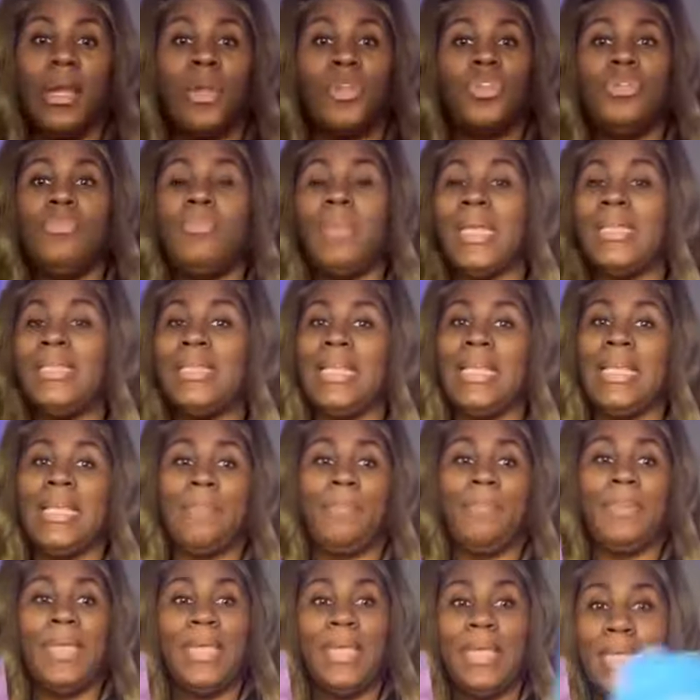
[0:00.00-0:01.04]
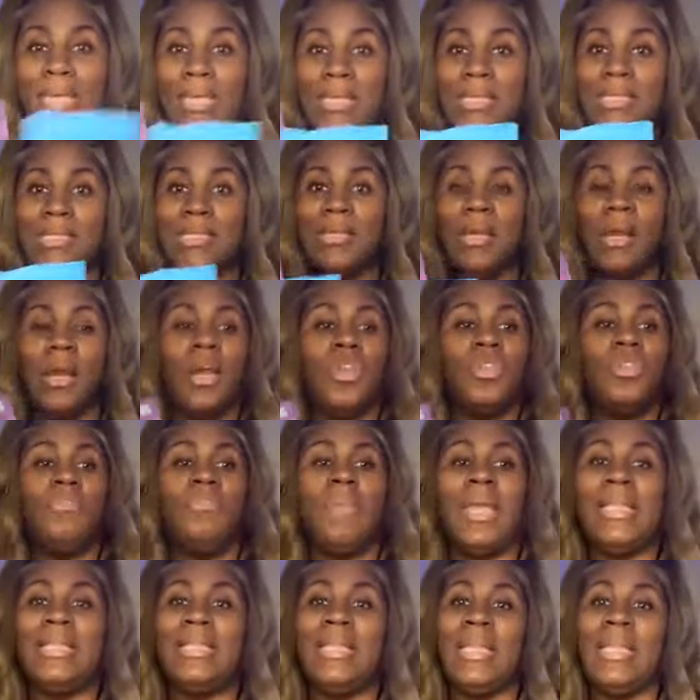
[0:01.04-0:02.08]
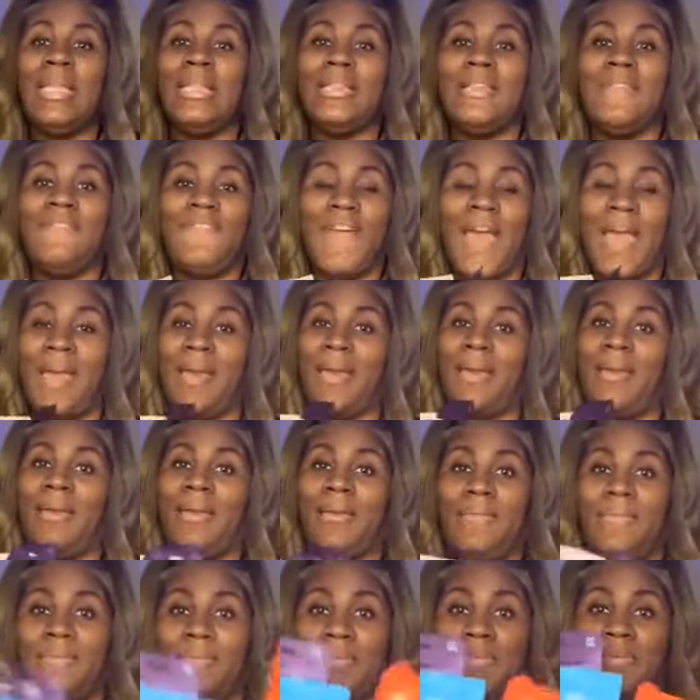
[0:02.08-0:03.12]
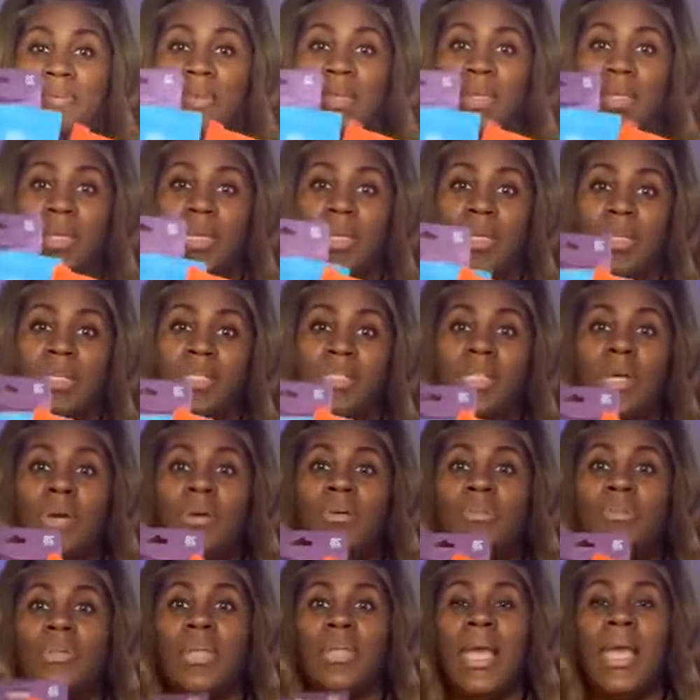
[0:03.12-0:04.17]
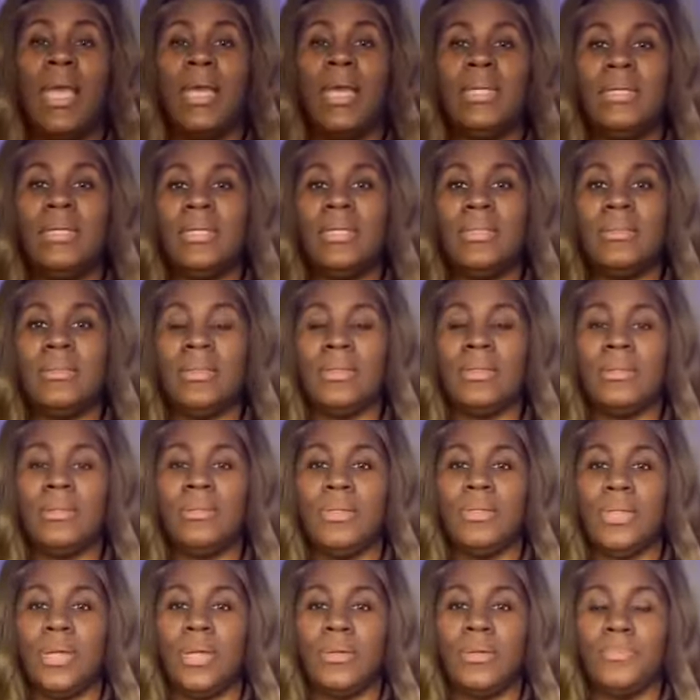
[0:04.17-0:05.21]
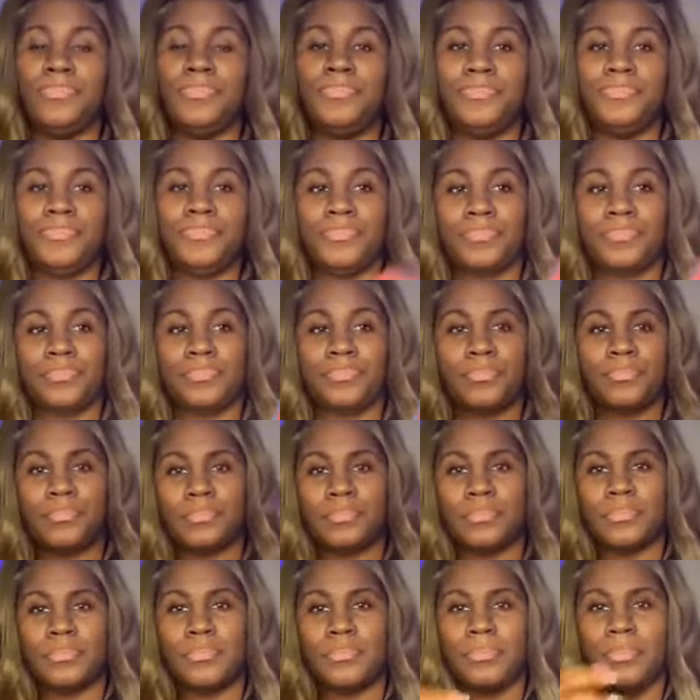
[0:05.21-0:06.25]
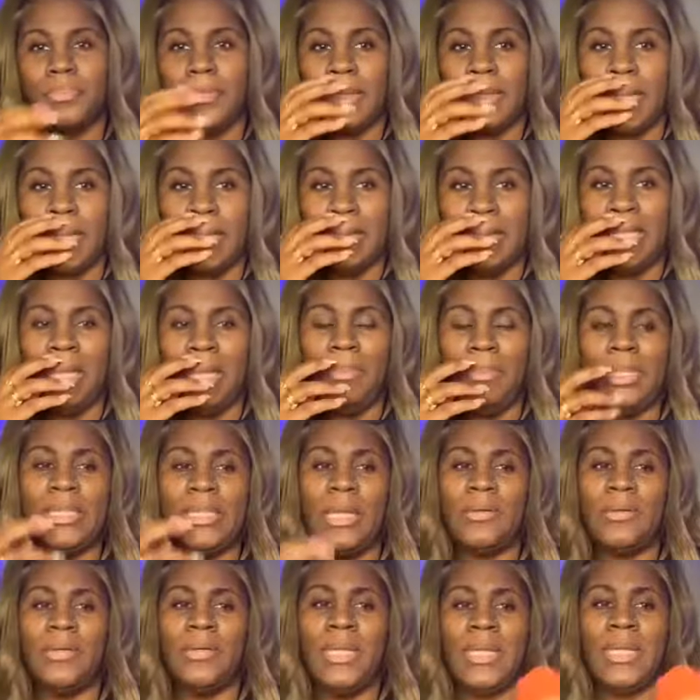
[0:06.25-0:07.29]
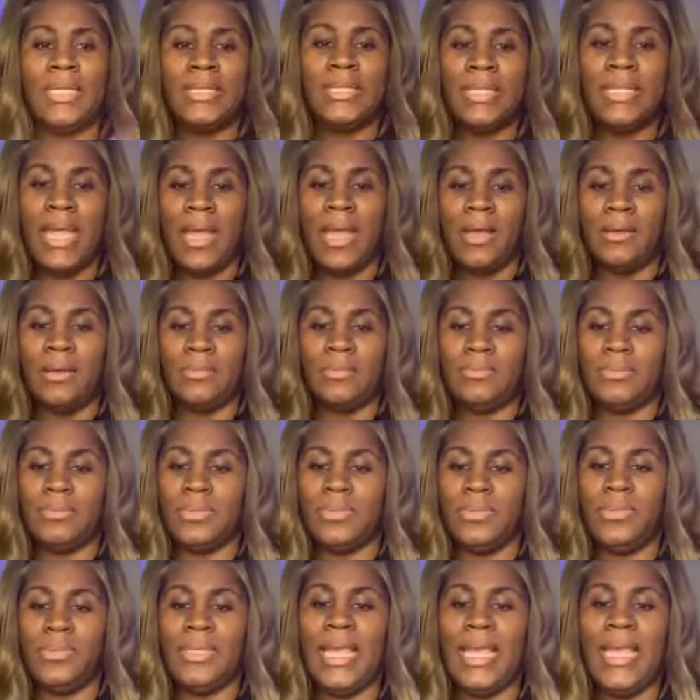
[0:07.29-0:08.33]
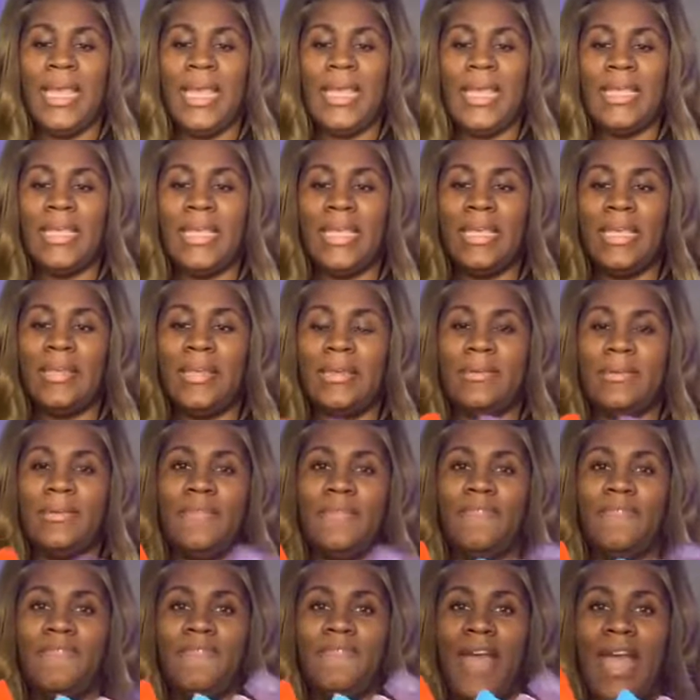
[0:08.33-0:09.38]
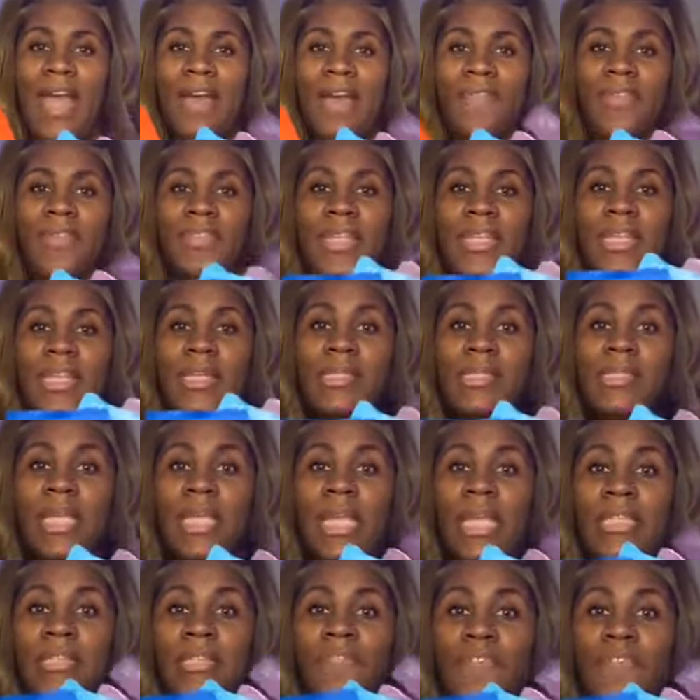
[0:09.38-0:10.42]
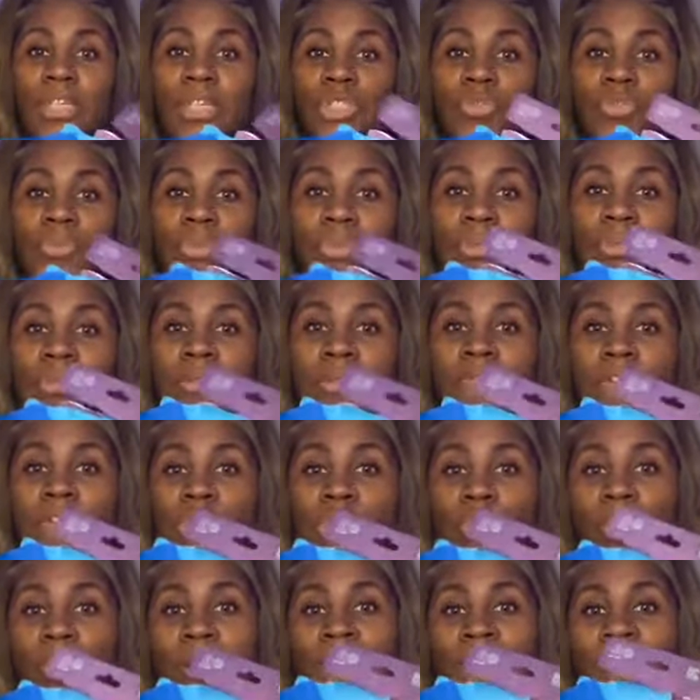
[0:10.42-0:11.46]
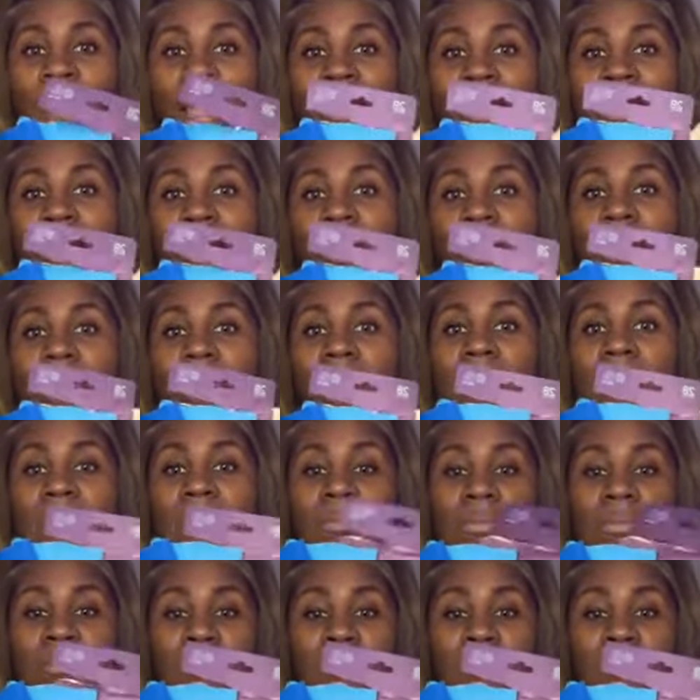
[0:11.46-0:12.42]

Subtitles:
Or you may need peas. Or you may need the 5. So kind of, you know, let me know. Now, you can get 5 of these individuals for $25.